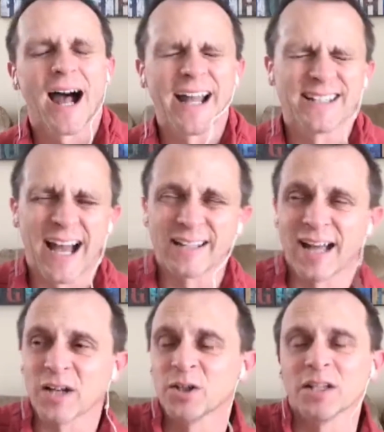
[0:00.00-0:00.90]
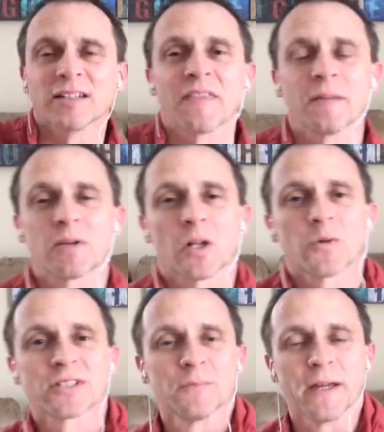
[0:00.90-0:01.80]
I couldn't let them
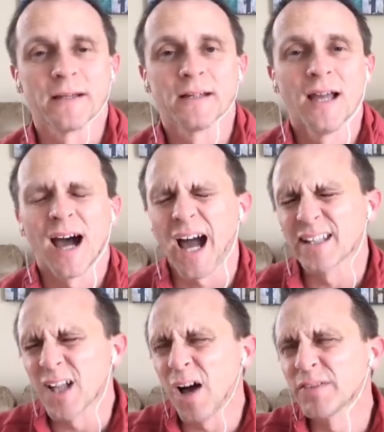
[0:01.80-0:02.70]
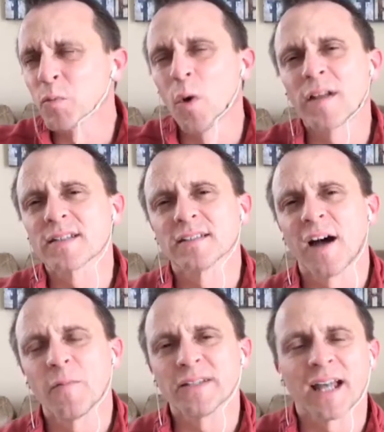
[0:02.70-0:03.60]
close to me. I loved and wanted to
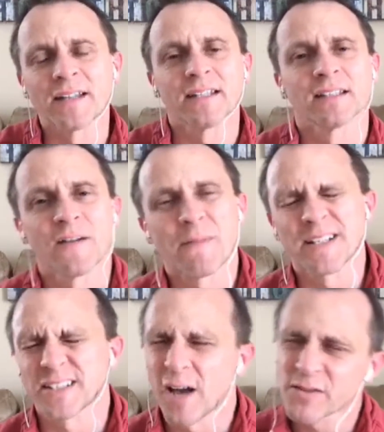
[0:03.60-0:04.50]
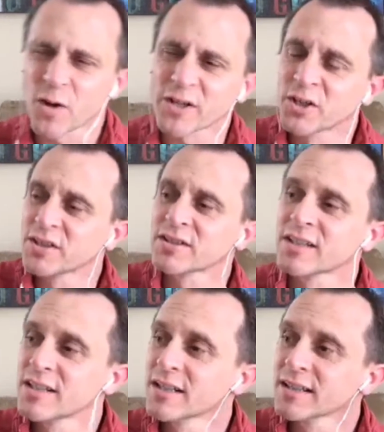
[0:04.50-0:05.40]
love, but yet I didn't love myself, so I couldn't
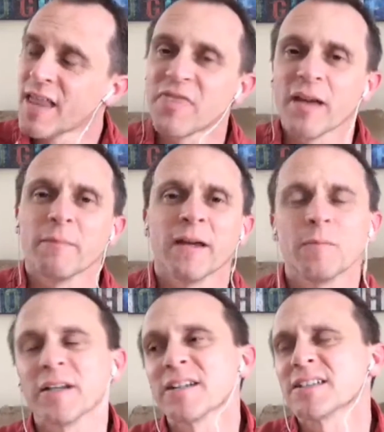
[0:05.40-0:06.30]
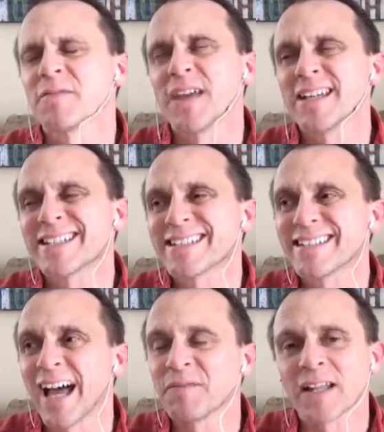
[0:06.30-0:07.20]
let them in. Because if
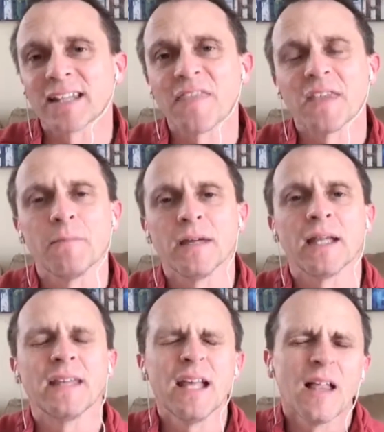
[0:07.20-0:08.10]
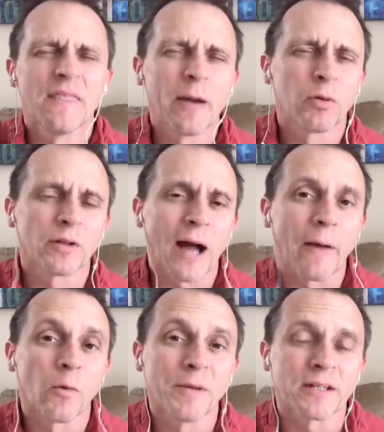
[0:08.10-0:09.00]
I let them in, I
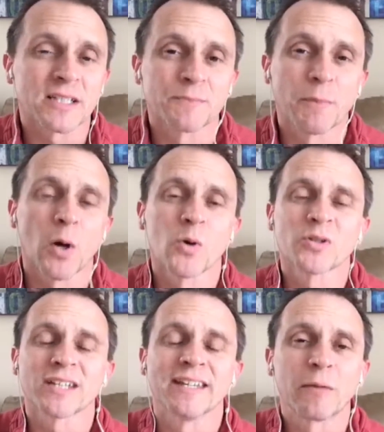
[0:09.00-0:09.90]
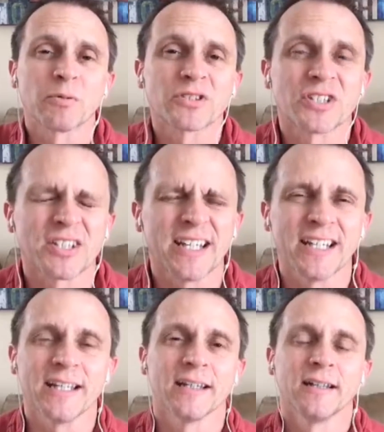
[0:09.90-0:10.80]
will be exposed and they will
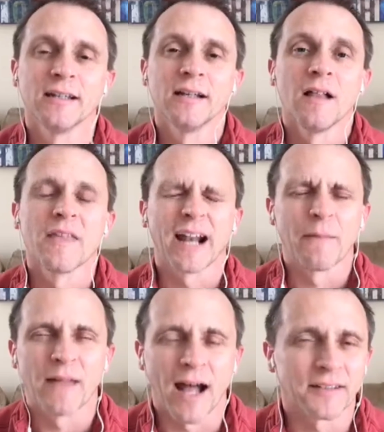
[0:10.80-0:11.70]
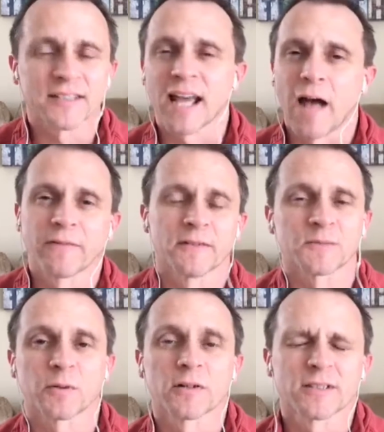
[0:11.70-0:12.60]
see that I'm not this confidence
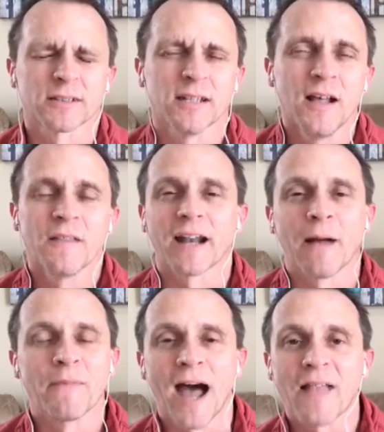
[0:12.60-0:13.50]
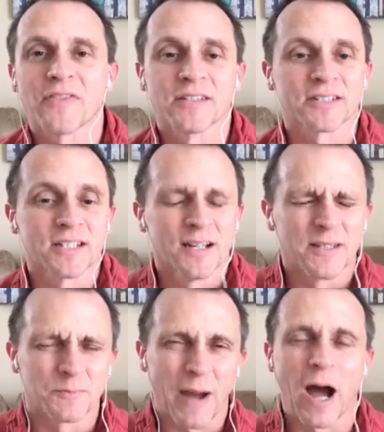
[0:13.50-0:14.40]
person, that I'm not this
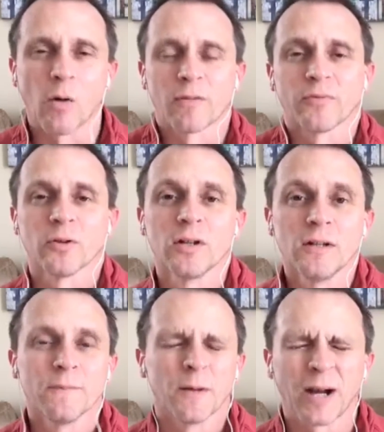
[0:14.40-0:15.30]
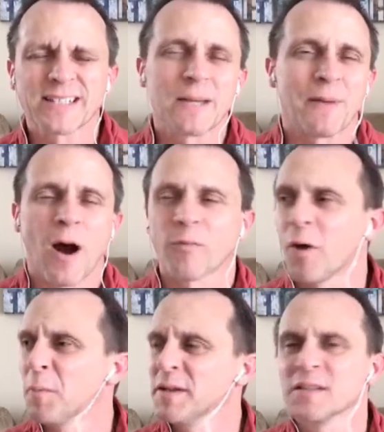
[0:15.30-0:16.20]
powerful. And when I say
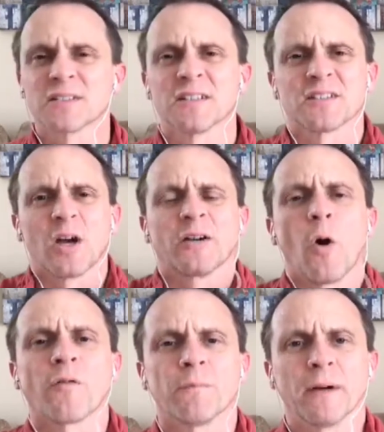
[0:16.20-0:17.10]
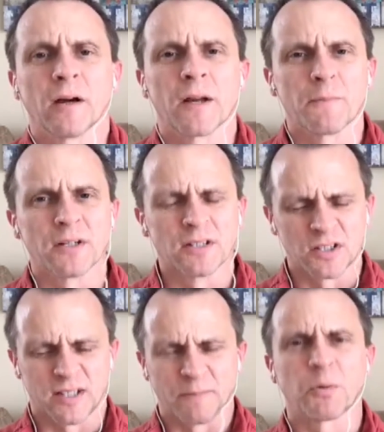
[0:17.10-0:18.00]
powerful, I mean this like overbearing, but
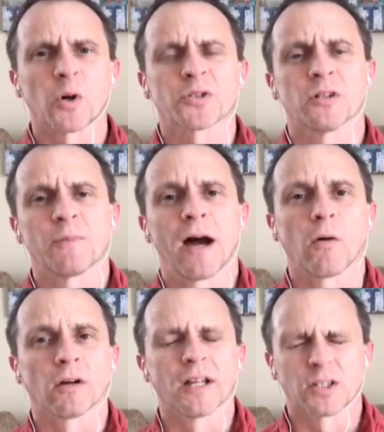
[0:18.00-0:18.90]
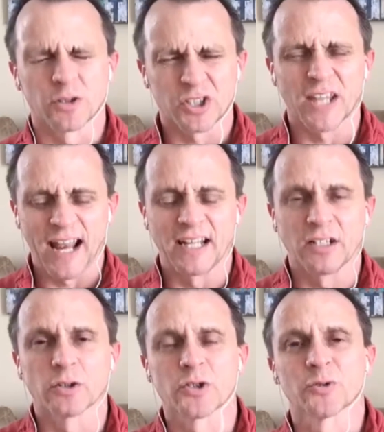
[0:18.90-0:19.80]
just like personal power, like you're standing
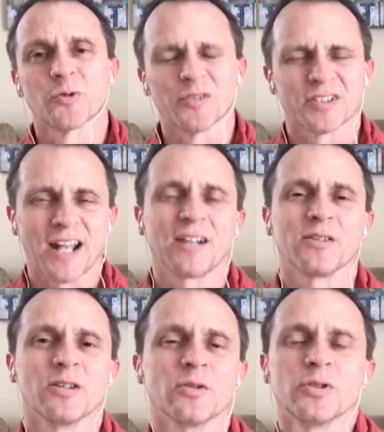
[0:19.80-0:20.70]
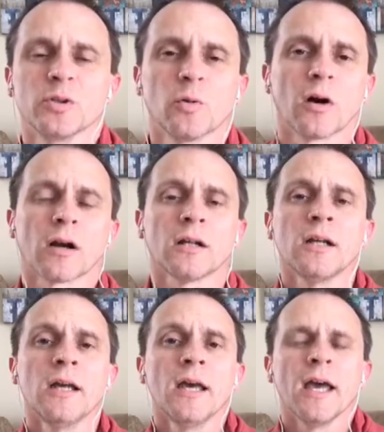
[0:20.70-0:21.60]
in your truth and standing in who you are.
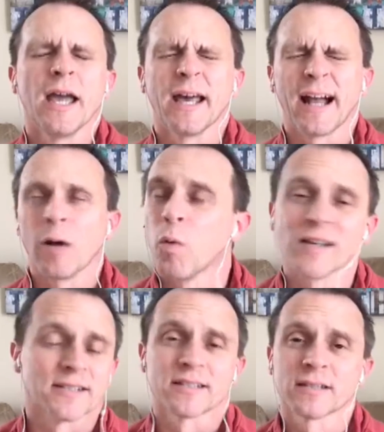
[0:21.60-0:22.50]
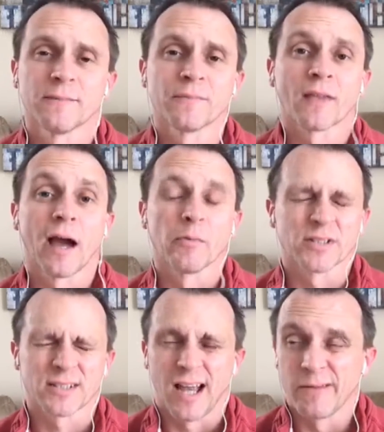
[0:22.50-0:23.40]
And I wasn't. I
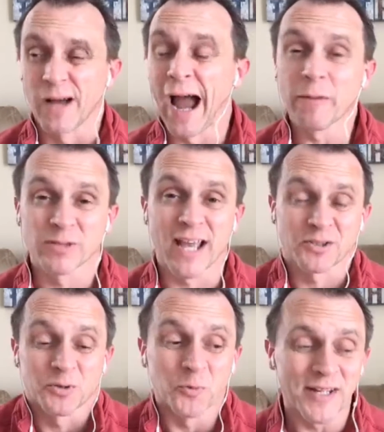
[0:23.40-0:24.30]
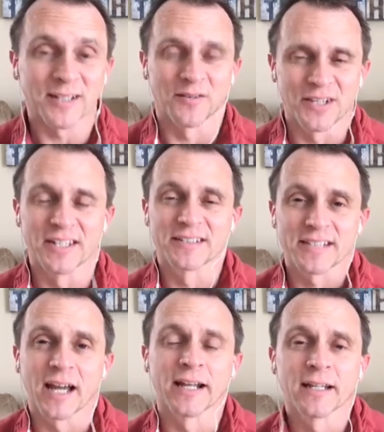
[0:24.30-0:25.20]
was actually weak on the
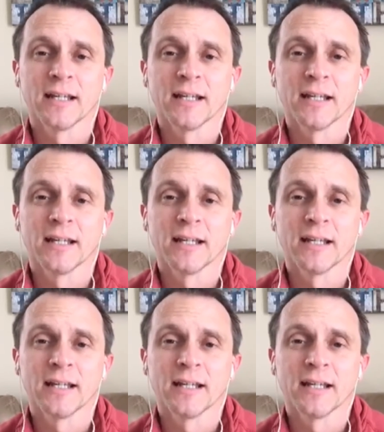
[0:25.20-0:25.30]
inside,